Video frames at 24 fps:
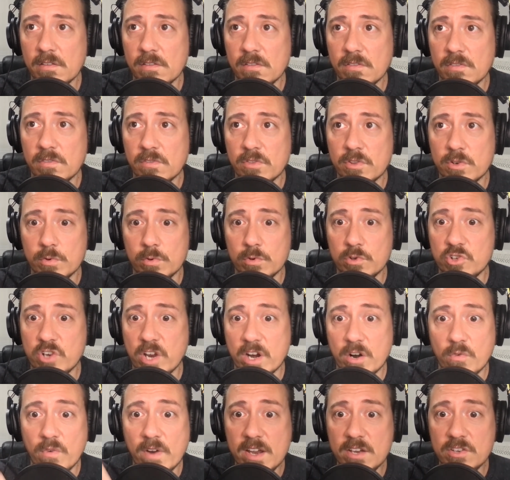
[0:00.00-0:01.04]
through
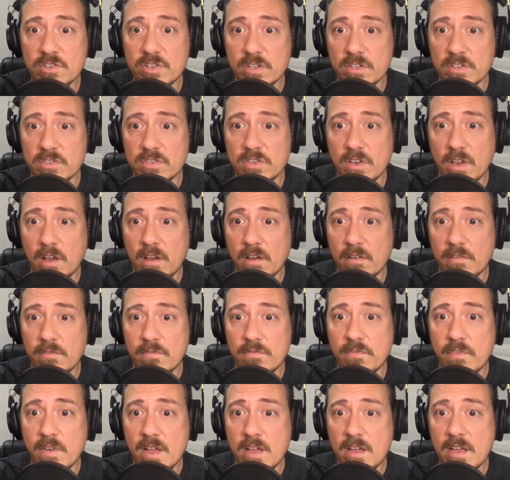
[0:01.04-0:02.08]
generations of
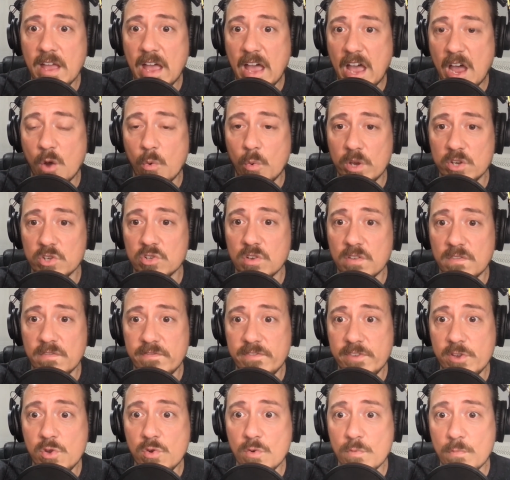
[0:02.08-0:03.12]
how we should
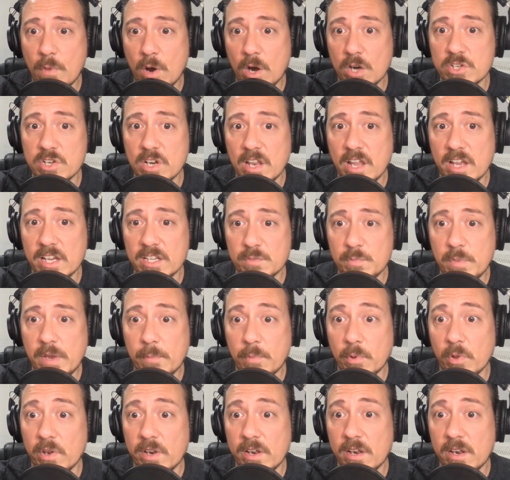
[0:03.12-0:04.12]
view marginalized people.